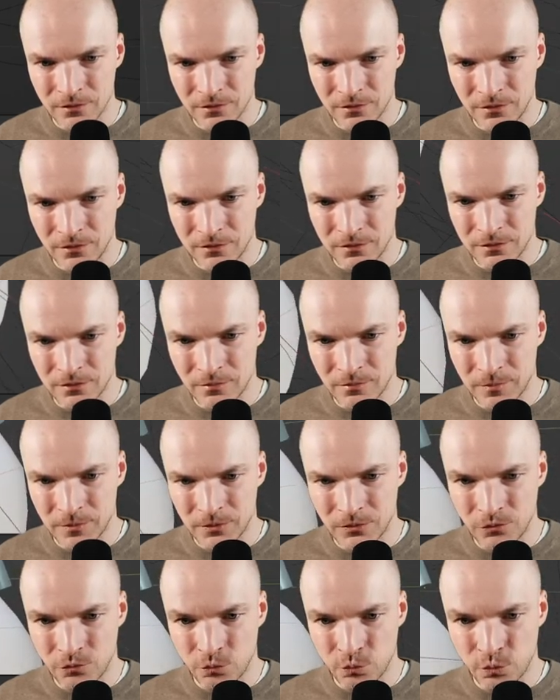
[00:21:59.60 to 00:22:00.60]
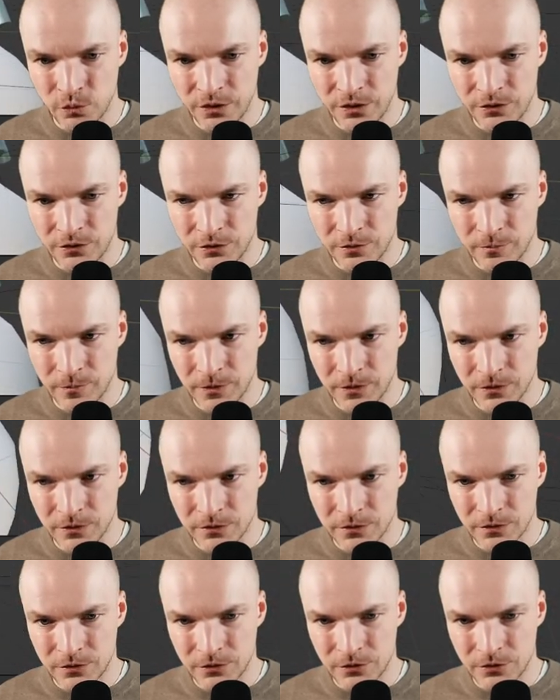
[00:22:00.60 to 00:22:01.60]
It's a bit weird
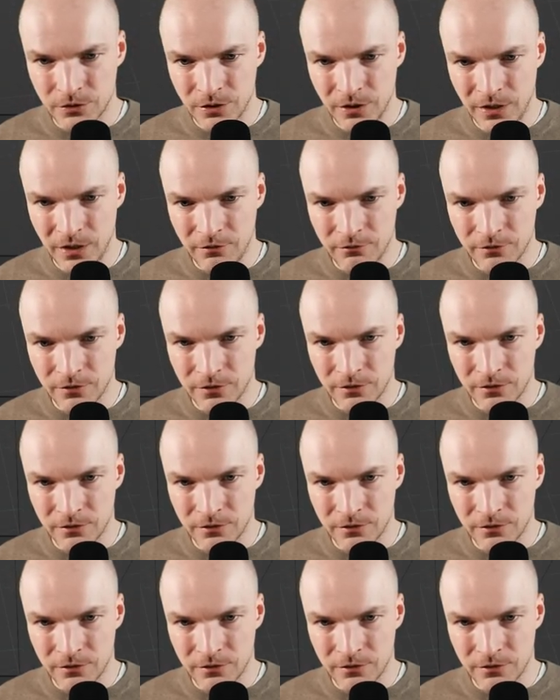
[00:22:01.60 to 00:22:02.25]
because it should have done